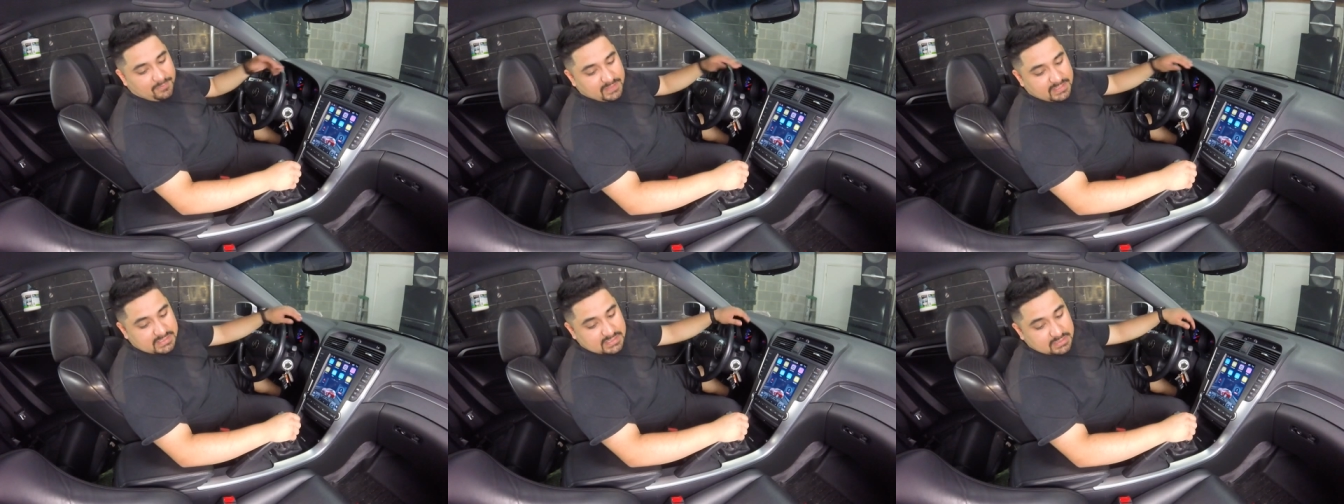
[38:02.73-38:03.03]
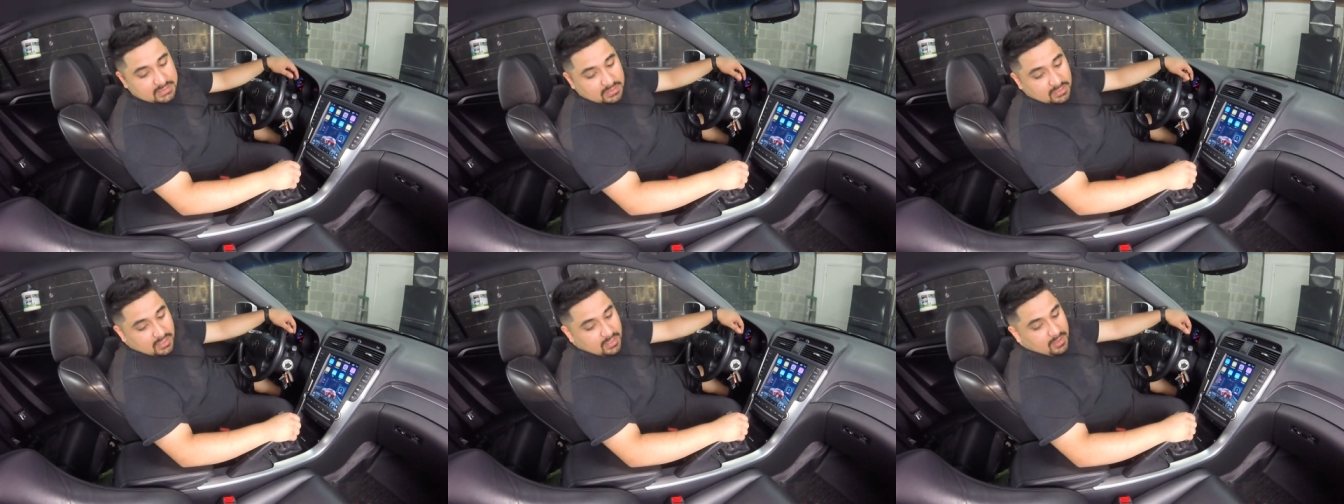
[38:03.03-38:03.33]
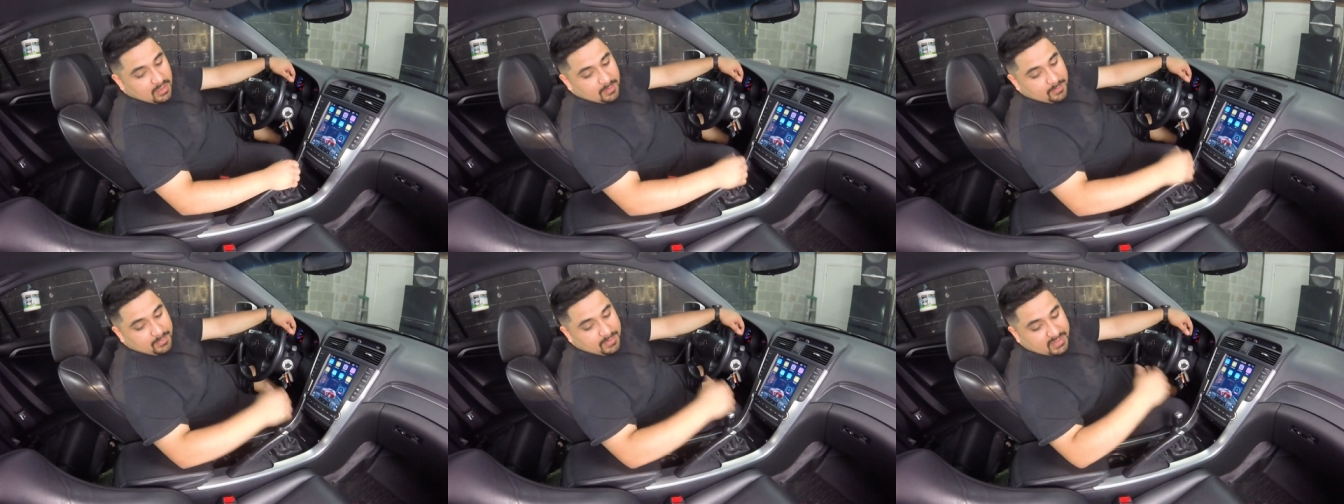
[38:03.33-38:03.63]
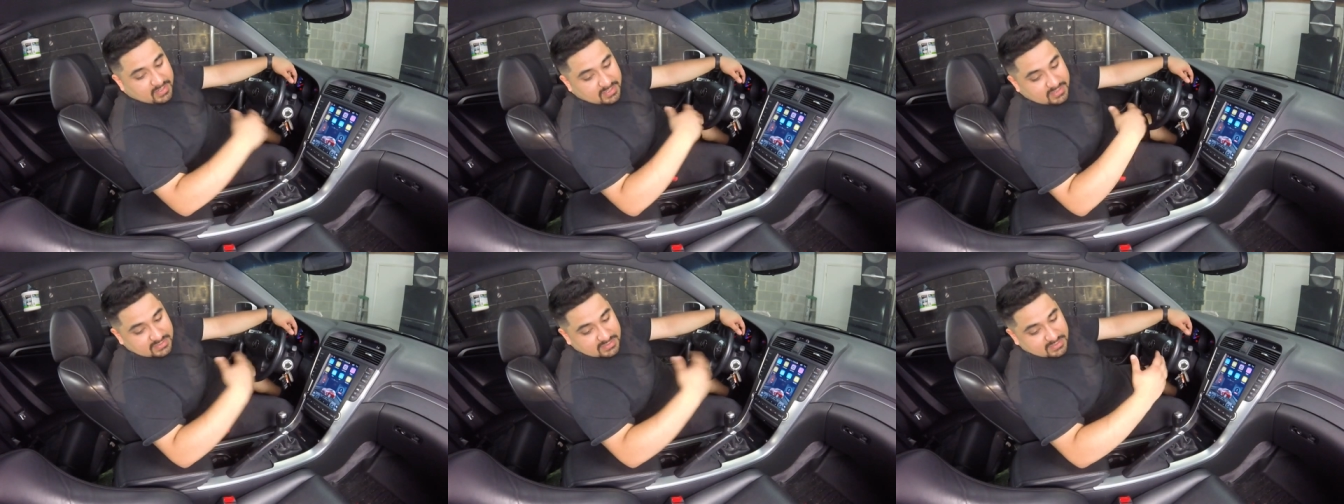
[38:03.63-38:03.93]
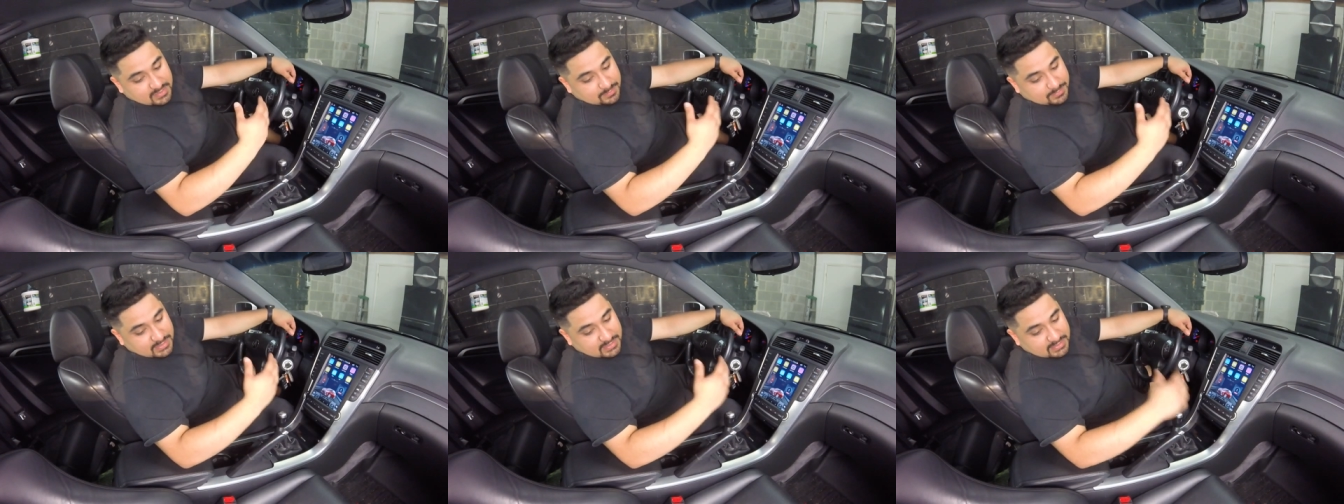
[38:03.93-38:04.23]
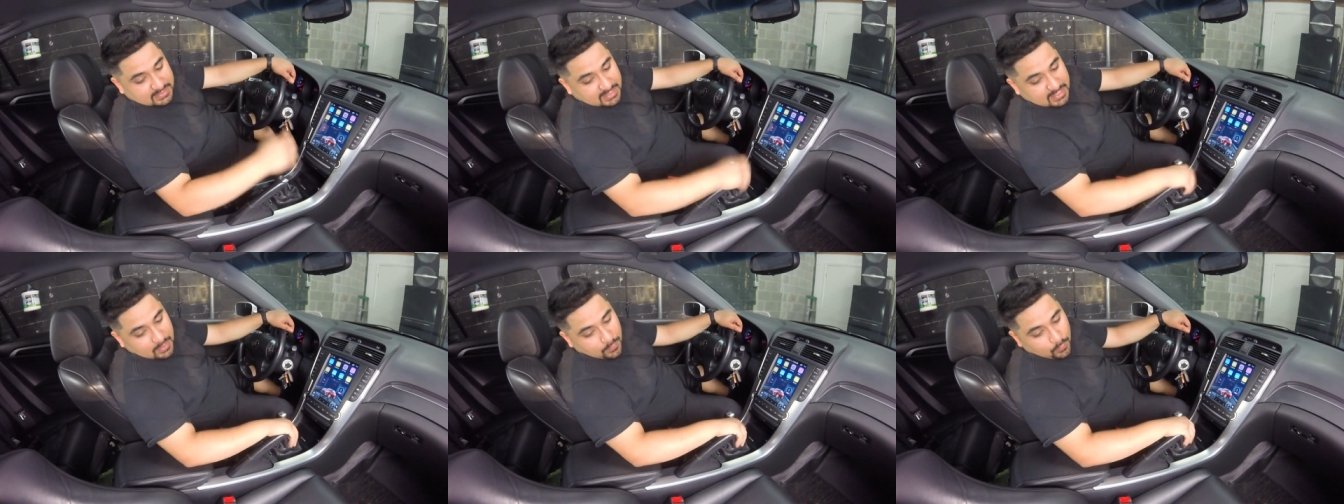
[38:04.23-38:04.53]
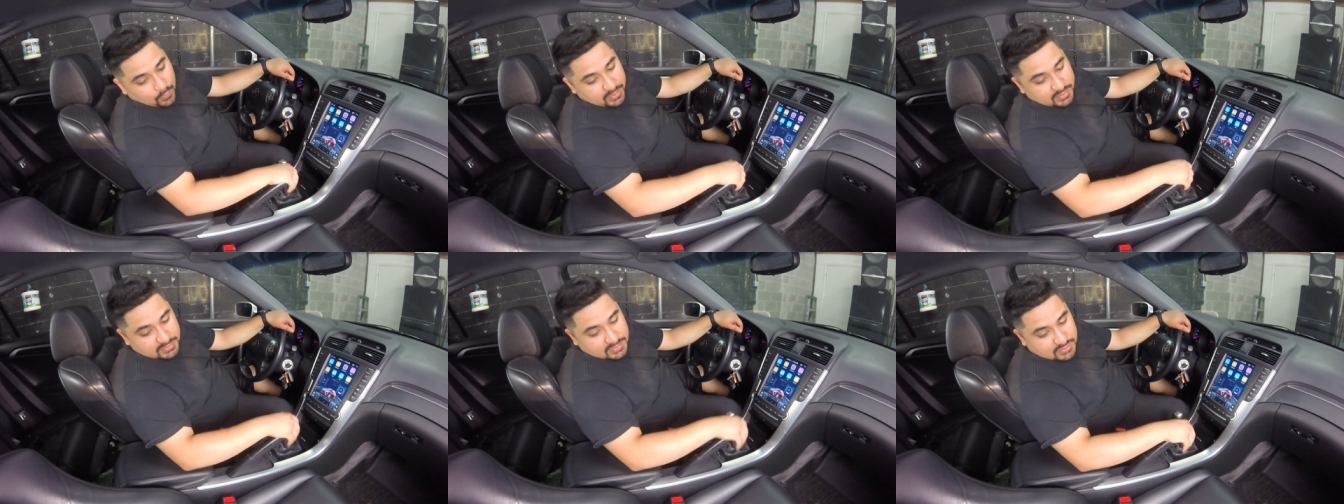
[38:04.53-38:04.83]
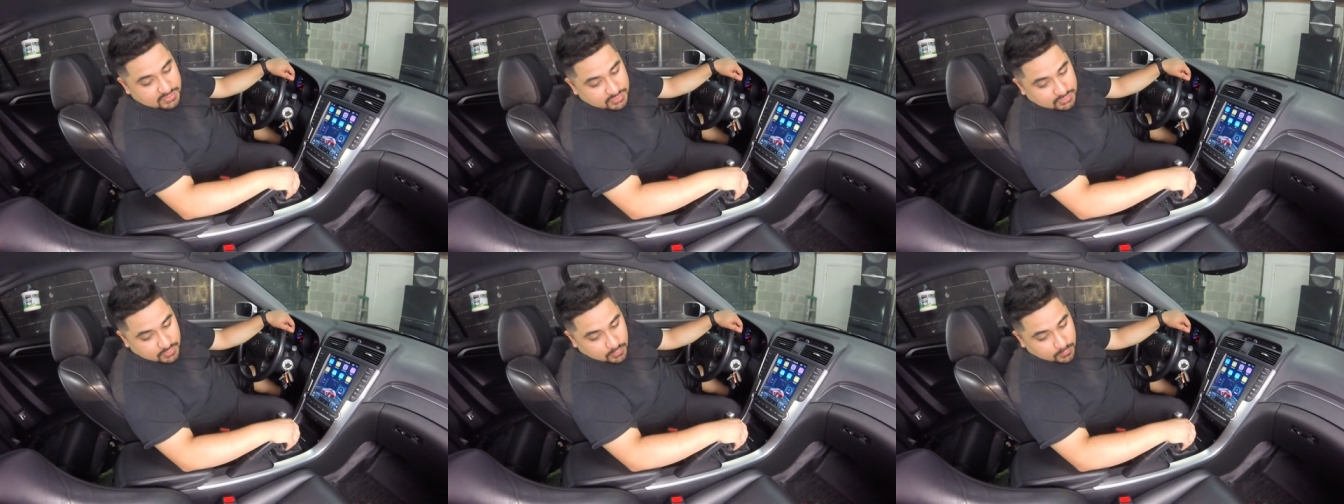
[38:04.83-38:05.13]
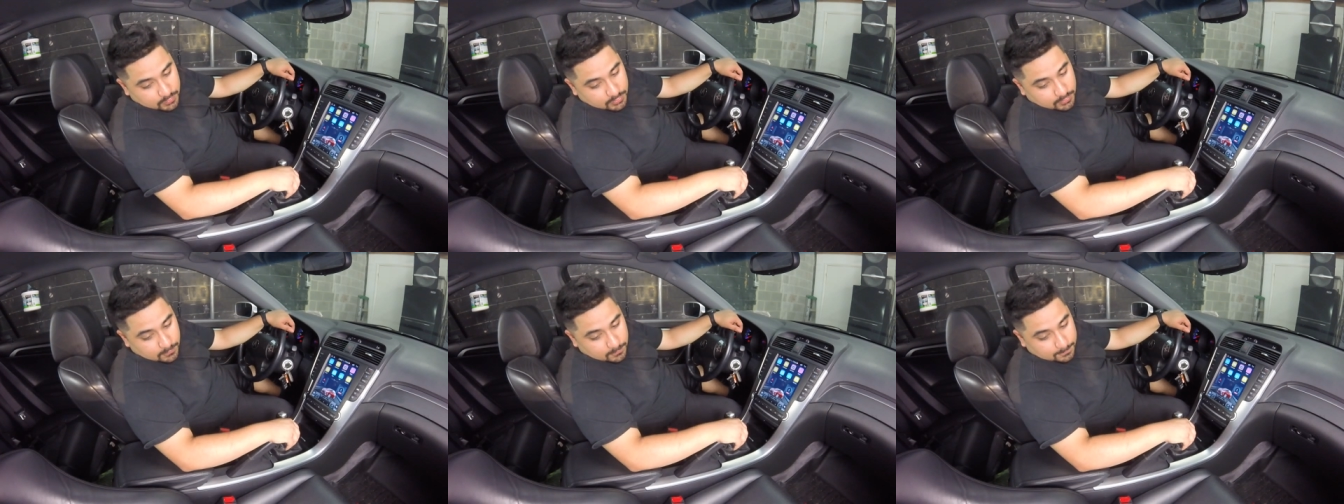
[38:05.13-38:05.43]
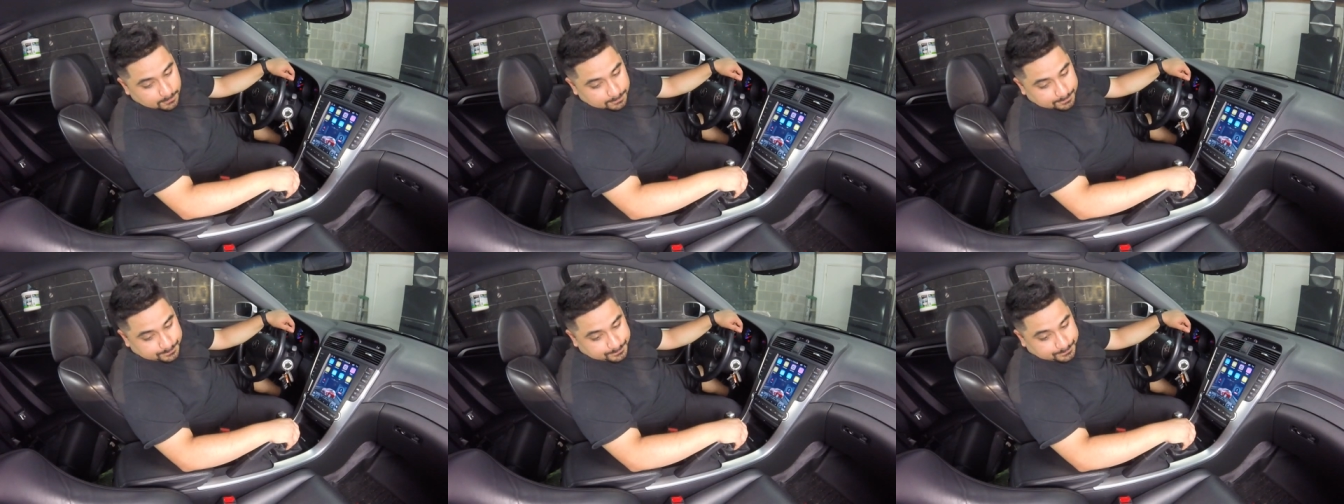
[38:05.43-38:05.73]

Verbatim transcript: to fix it, but it is something that I wanted to show you.